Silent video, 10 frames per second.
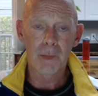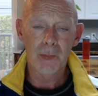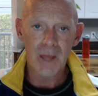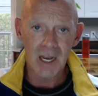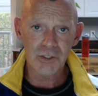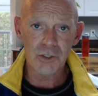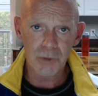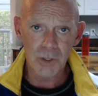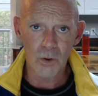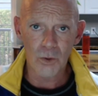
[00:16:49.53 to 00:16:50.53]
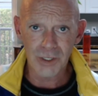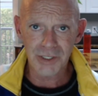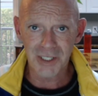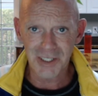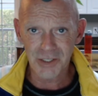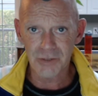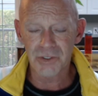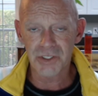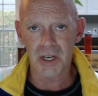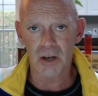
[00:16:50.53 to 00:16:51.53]
that's your egoic sense of
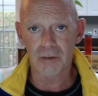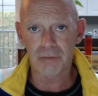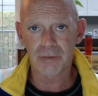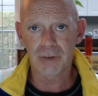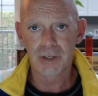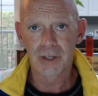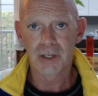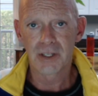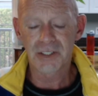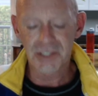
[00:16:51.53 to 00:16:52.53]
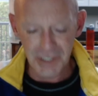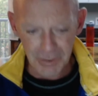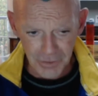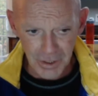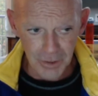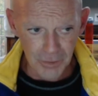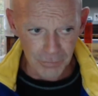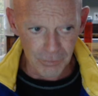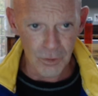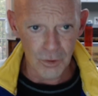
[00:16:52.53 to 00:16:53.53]
self sifting
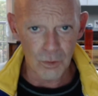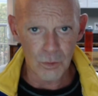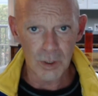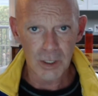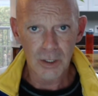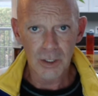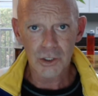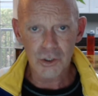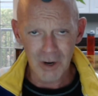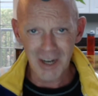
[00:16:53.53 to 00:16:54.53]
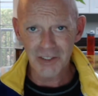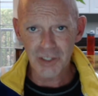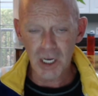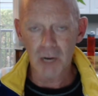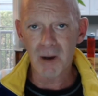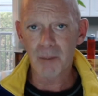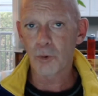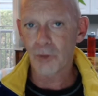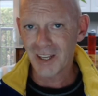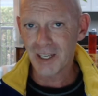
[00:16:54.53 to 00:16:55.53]
through, trying to come up
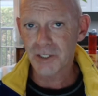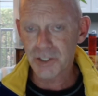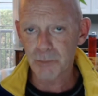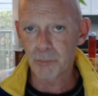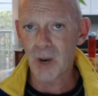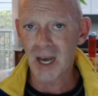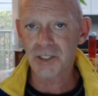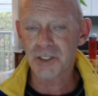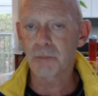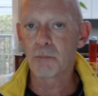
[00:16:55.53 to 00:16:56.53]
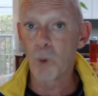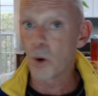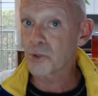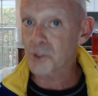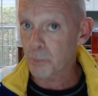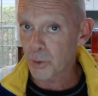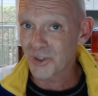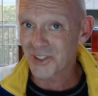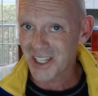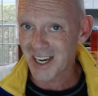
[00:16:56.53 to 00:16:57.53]
with its best, most
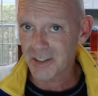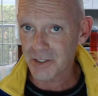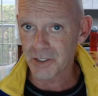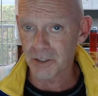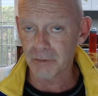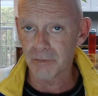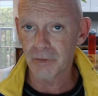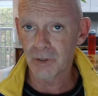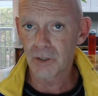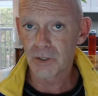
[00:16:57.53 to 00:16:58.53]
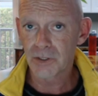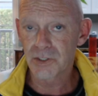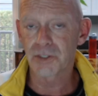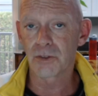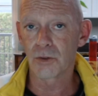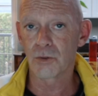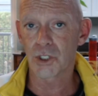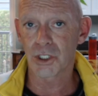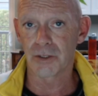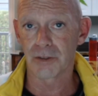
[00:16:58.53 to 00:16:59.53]
protective
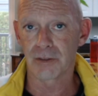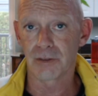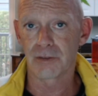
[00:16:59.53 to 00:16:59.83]
solution.